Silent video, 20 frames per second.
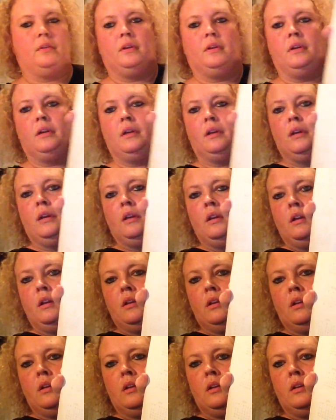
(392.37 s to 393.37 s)

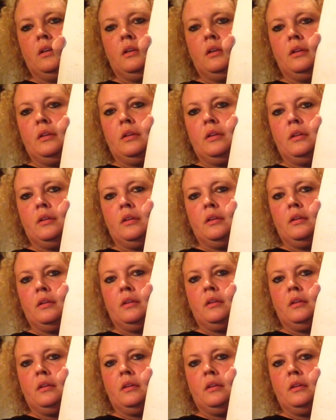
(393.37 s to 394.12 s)
Nothing is said.